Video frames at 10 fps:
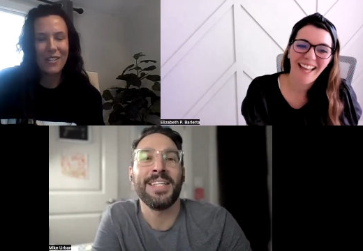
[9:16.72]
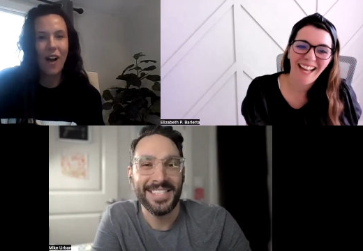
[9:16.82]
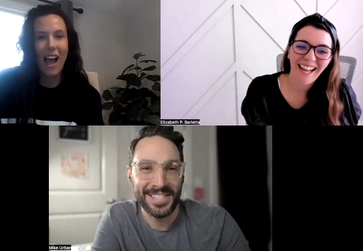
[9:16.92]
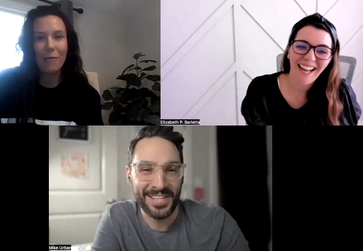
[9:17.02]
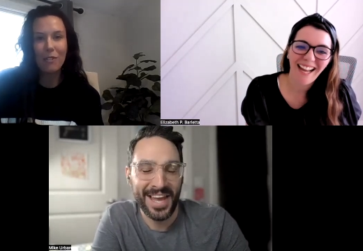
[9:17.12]
Speaker 1: so
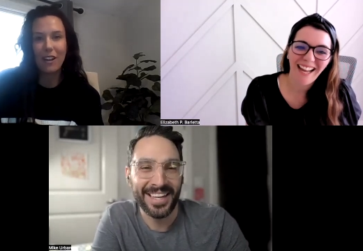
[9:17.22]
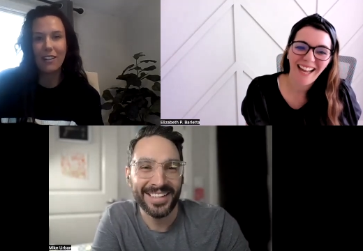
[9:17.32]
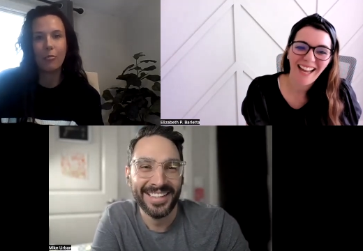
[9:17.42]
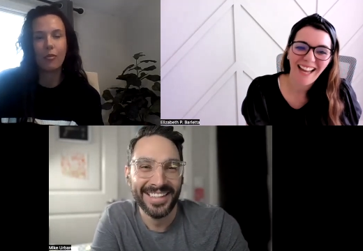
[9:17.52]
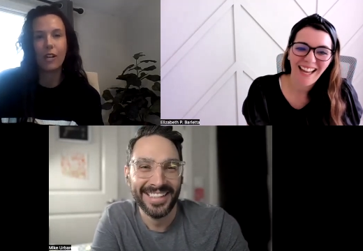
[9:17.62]
yeah. I'm trying
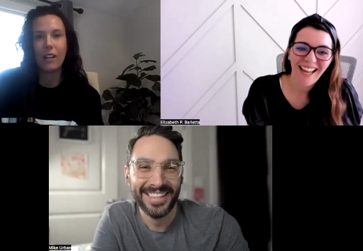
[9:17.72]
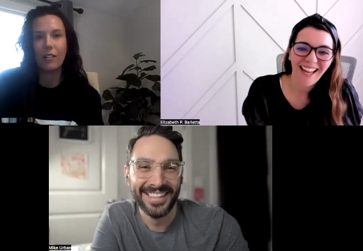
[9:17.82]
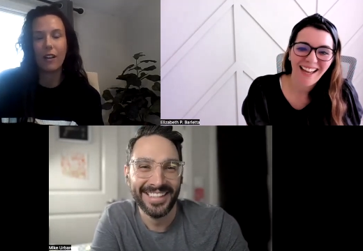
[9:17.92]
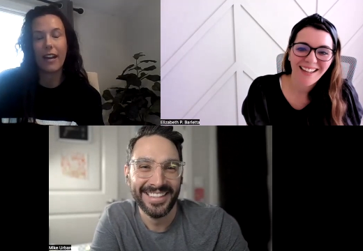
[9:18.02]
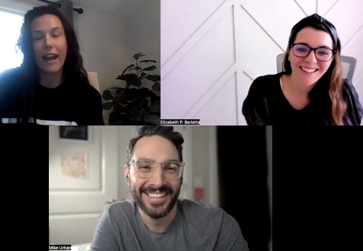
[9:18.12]
to
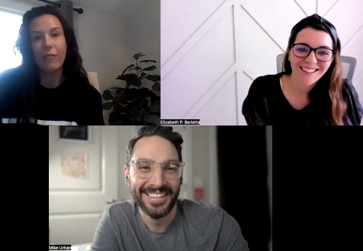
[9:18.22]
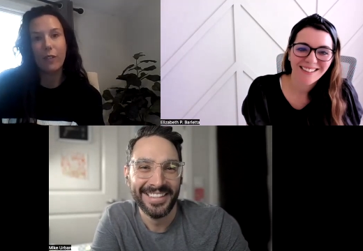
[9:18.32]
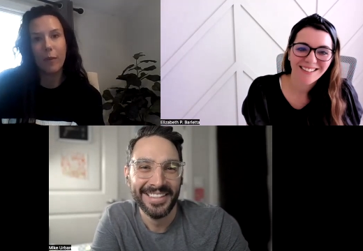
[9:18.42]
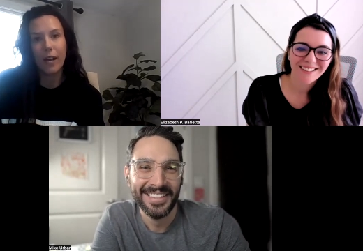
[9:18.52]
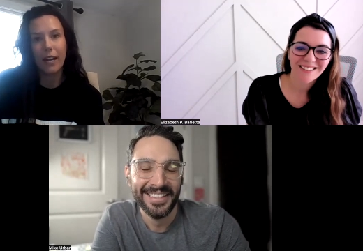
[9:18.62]
pre-underwrite
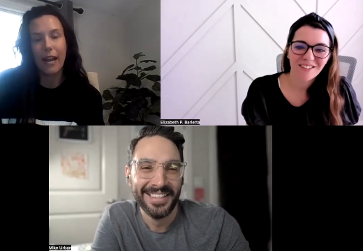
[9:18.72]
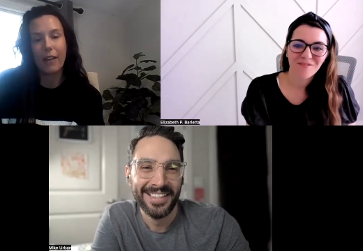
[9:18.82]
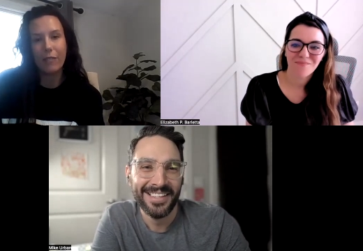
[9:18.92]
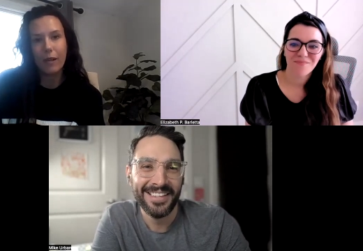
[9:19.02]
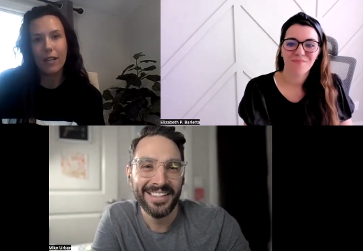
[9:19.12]
everybody.
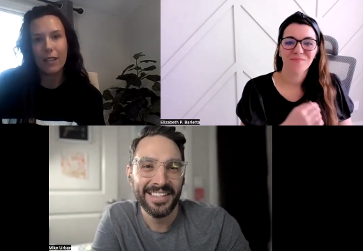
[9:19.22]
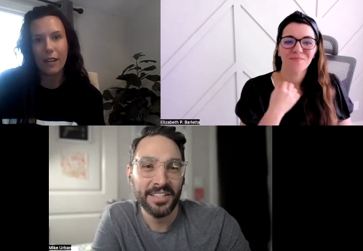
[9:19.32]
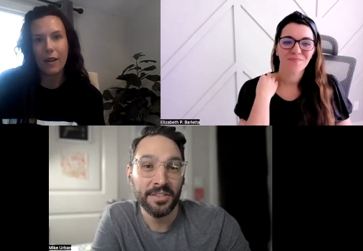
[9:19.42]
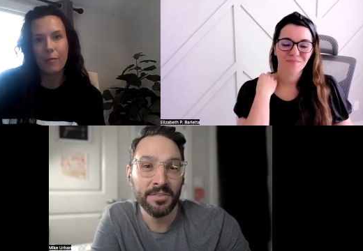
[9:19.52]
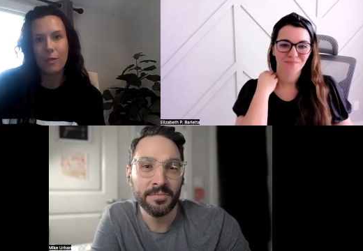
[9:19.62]
Everybody
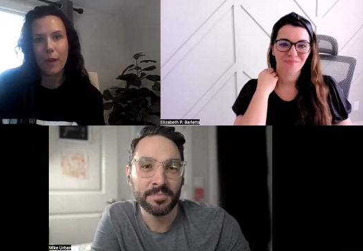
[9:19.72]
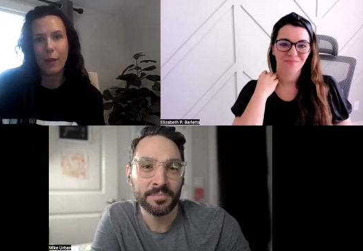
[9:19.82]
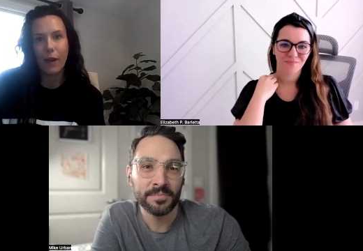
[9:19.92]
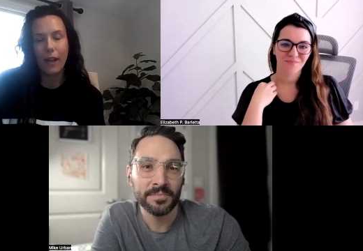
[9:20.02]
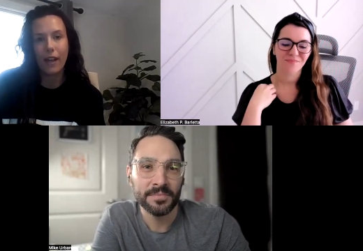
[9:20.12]
that comes my
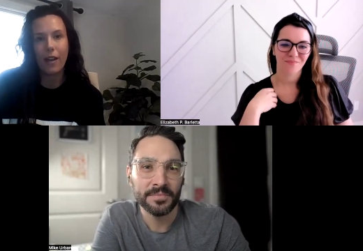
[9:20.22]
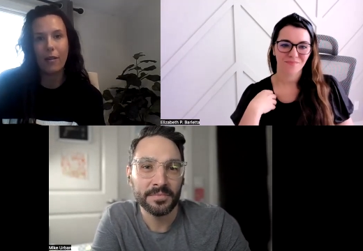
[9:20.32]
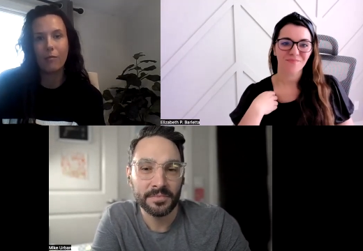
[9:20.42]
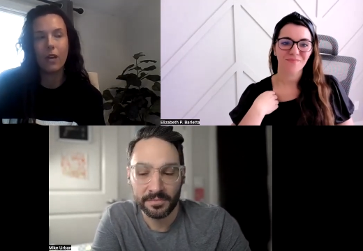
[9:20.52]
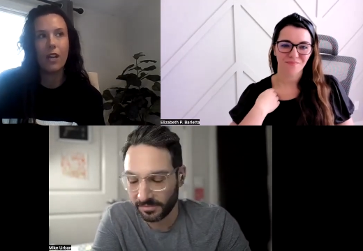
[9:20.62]
way,
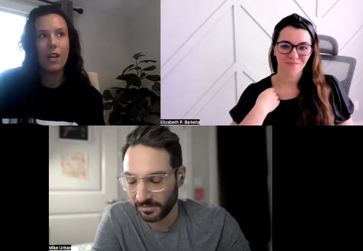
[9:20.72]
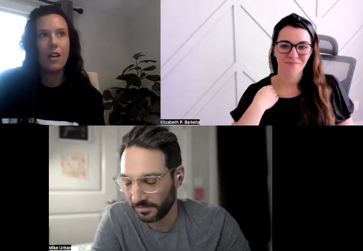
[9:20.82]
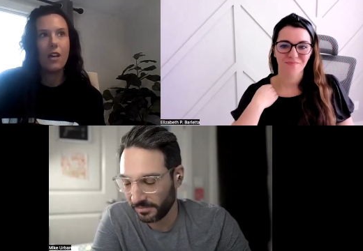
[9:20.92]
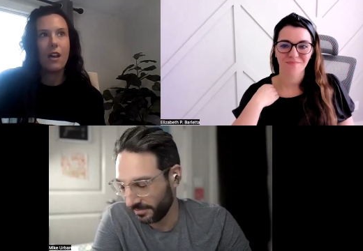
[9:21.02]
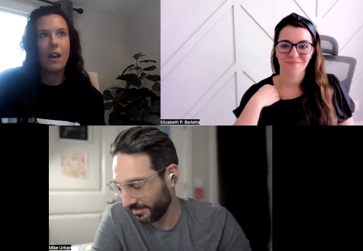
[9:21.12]
I'm
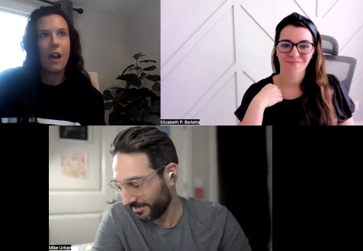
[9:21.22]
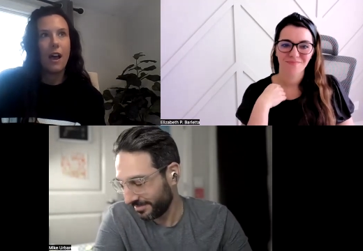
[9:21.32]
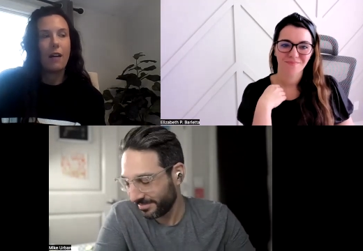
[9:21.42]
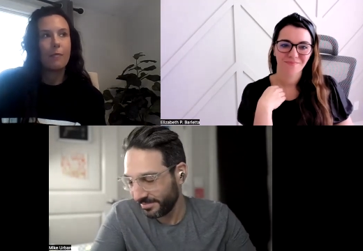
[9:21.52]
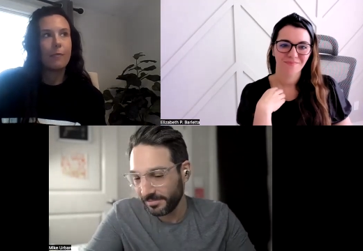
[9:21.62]

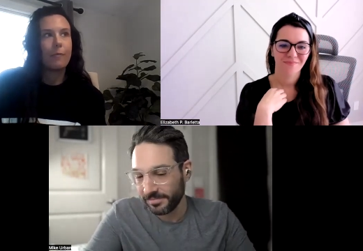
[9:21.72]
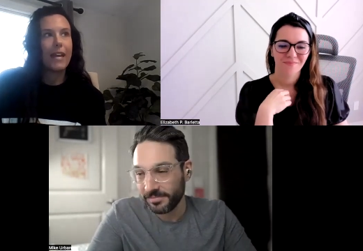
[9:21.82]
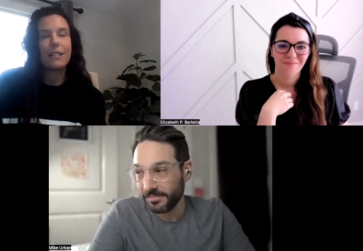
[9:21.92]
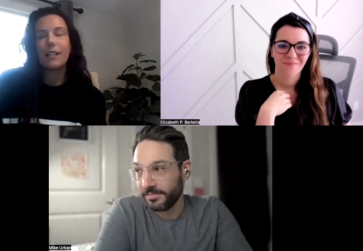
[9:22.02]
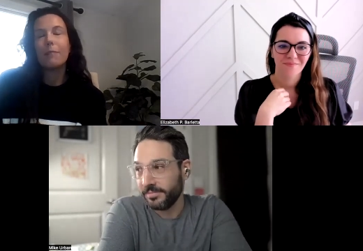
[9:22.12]

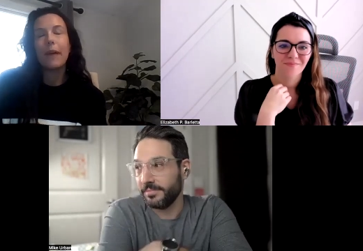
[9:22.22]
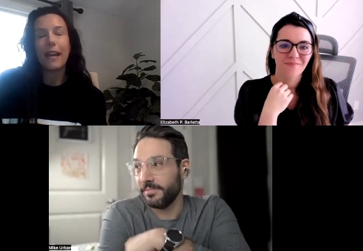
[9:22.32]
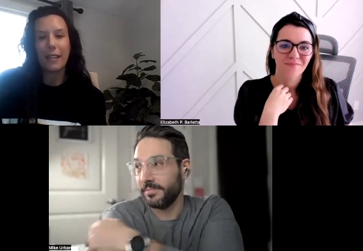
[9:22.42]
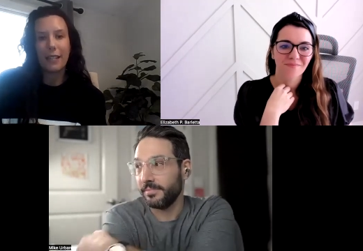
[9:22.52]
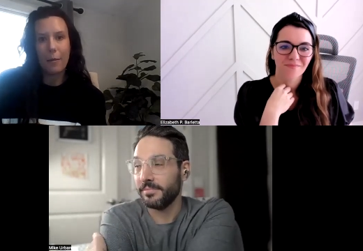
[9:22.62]
basically
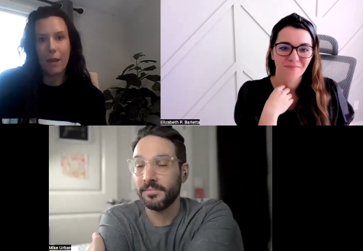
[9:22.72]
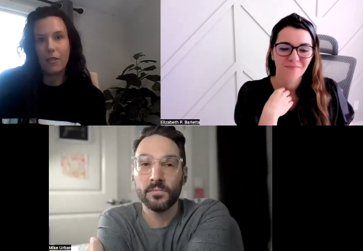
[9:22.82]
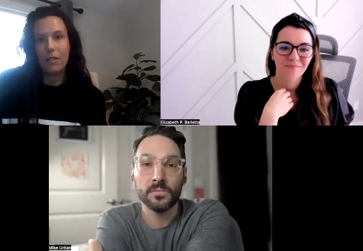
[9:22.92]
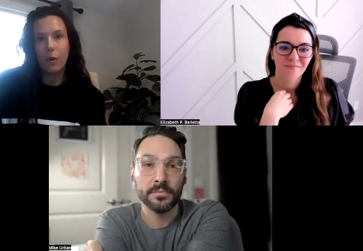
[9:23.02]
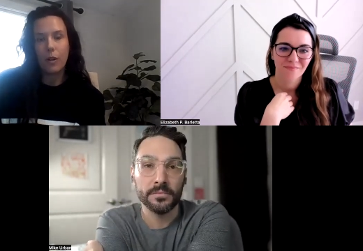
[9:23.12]
begging them at
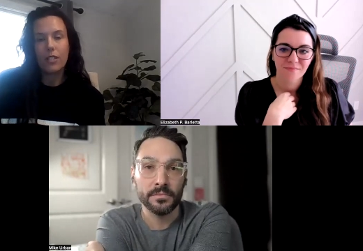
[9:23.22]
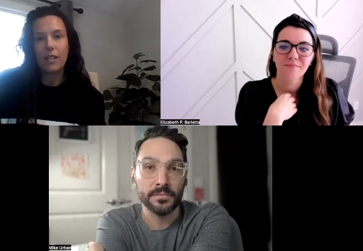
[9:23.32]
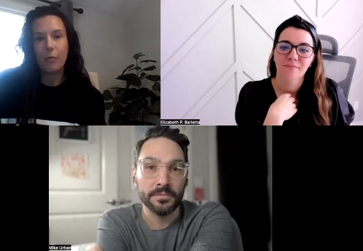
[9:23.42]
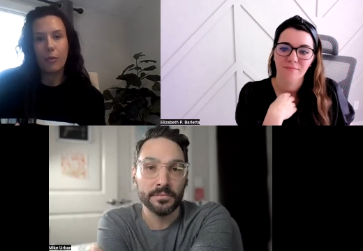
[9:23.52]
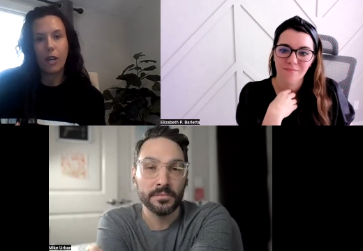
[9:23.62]
this point to
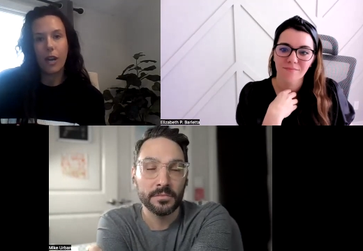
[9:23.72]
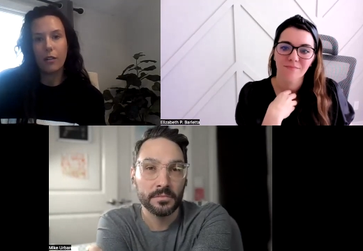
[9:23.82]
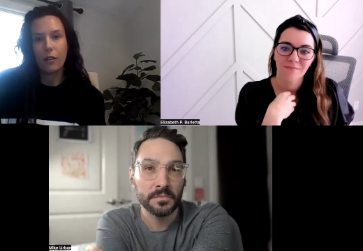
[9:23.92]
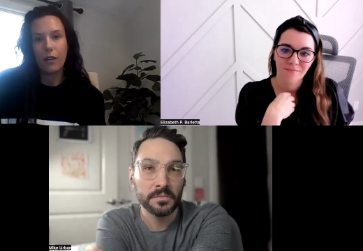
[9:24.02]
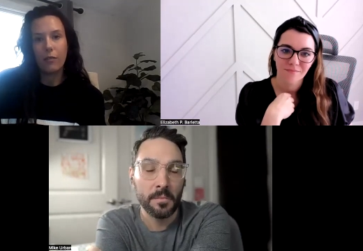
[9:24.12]
get
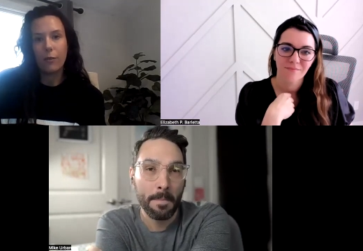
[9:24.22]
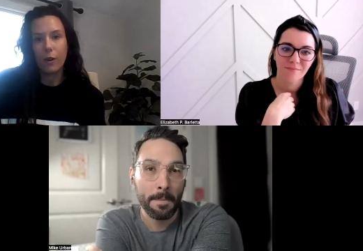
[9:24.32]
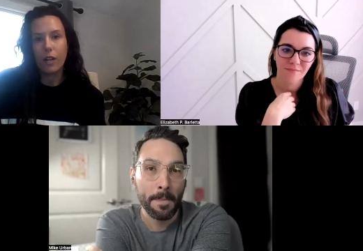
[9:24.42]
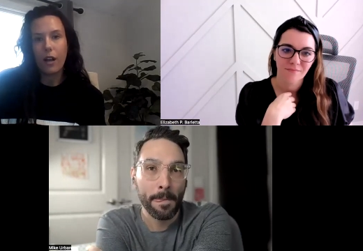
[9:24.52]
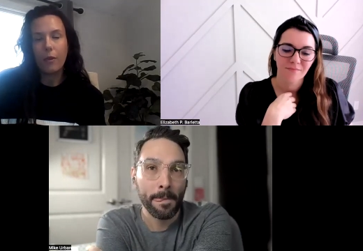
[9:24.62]
pre-underwritten
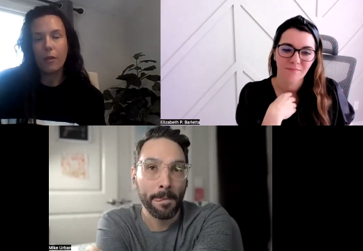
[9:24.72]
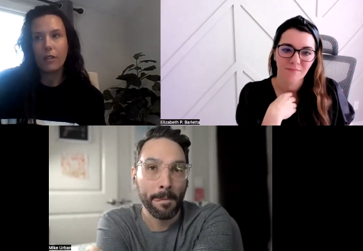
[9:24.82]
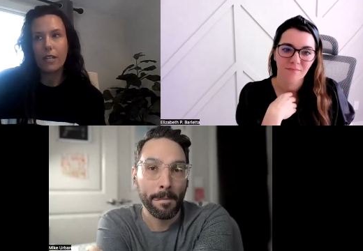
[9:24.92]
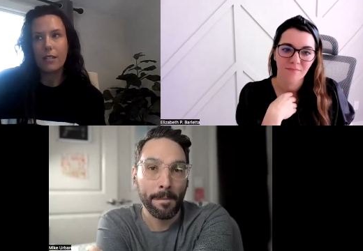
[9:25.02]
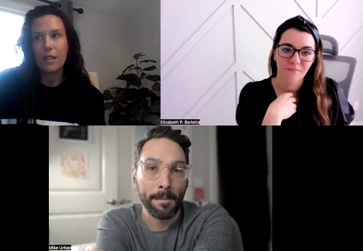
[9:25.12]
for a couple
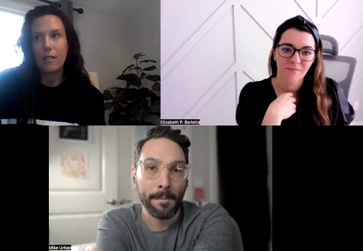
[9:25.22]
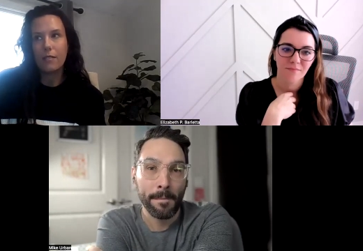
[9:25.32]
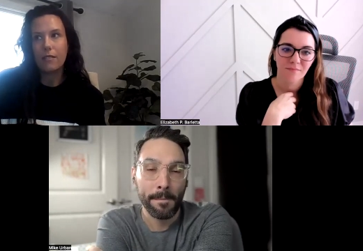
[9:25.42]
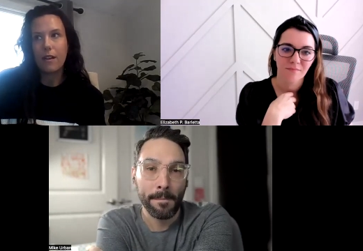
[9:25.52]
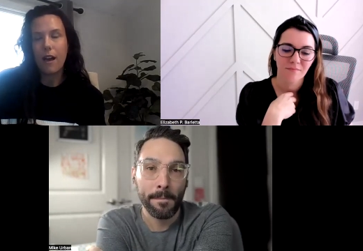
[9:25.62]

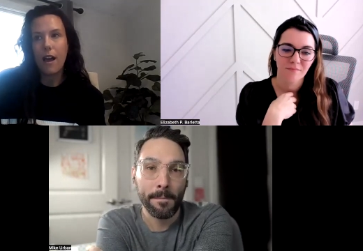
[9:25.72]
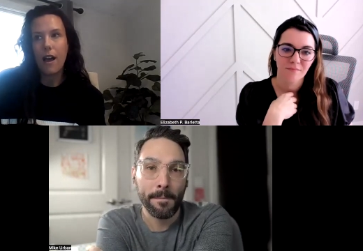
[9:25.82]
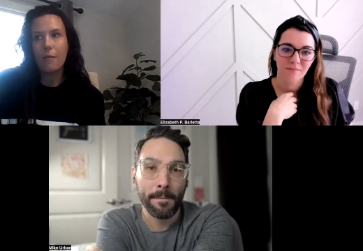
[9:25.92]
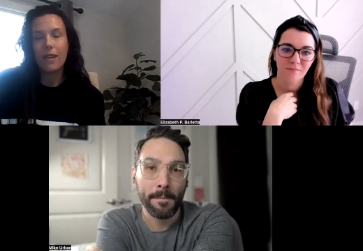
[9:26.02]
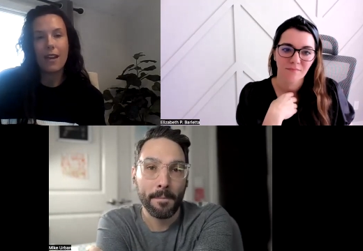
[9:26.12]
reasons.
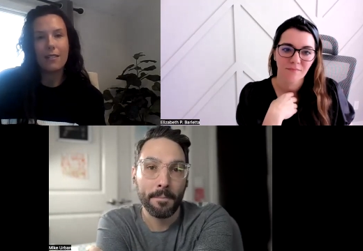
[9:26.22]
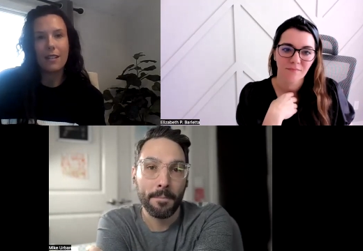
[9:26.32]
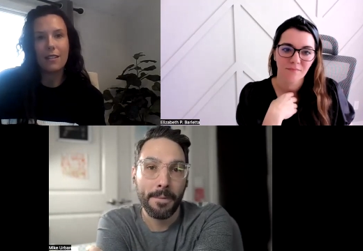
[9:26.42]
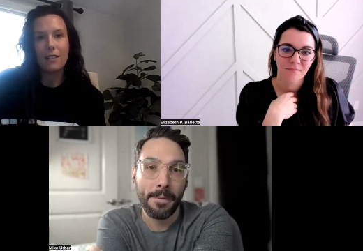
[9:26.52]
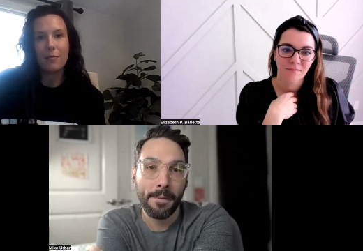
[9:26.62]
Um, yes,
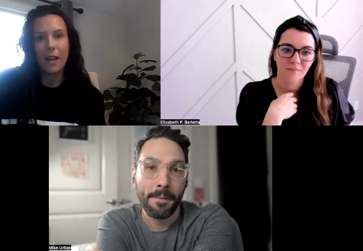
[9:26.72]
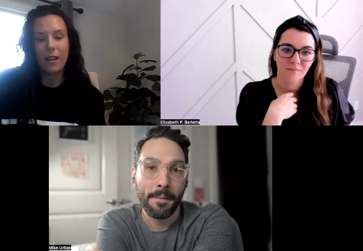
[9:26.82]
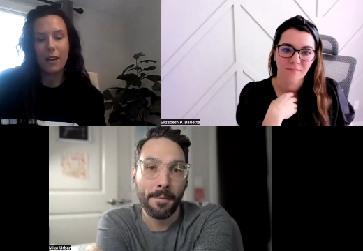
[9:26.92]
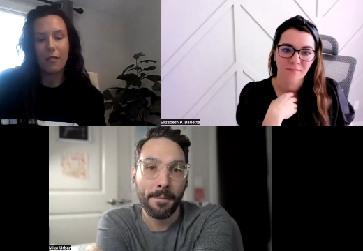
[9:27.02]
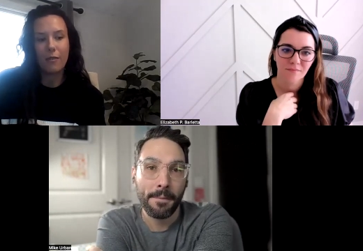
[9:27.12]
it is
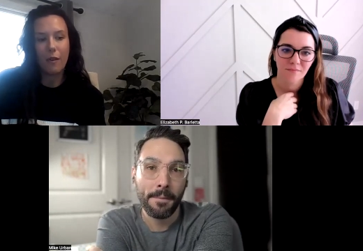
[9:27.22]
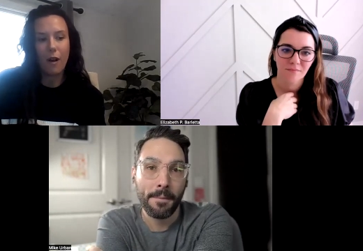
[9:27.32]
competitive.